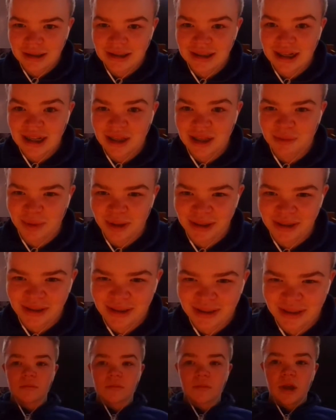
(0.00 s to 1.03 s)
Stealth
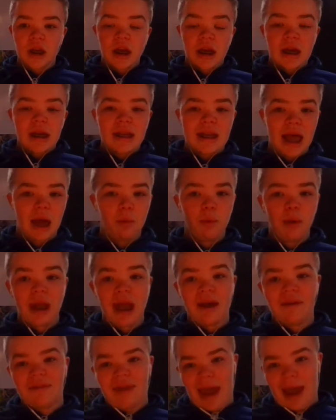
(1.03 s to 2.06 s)
pun. Then we
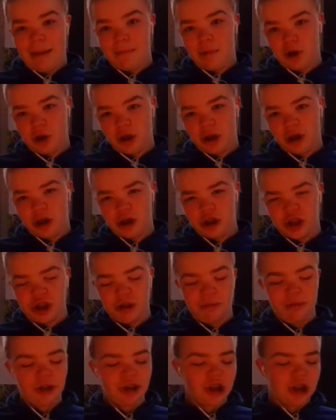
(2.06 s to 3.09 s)
have chemical
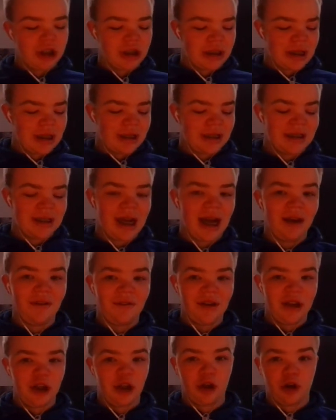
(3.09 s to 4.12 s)
energy, which is the
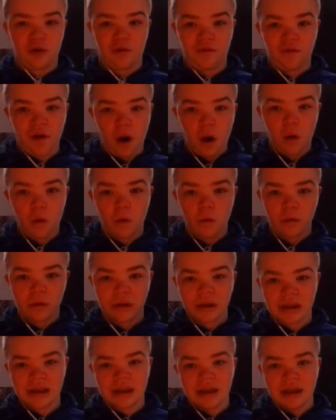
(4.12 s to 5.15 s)
stuff in your
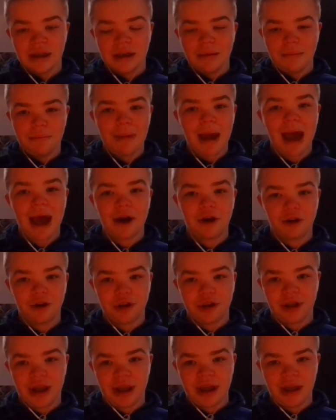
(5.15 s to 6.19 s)
phone's
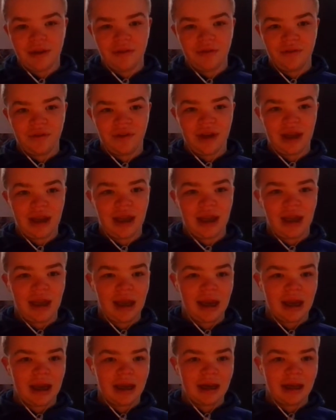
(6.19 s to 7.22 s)
battery life
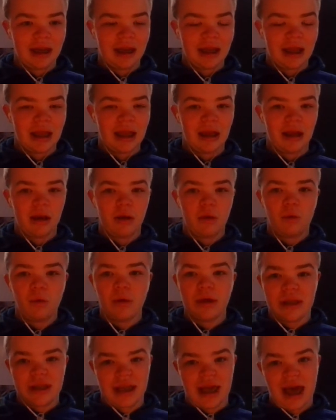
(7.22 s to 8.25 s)
and
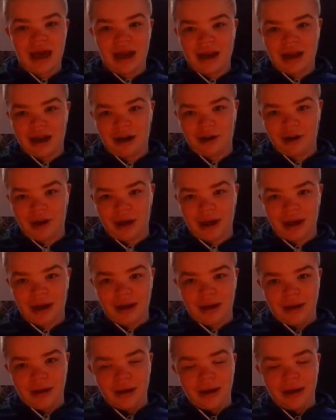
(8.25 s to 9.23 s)
with that area.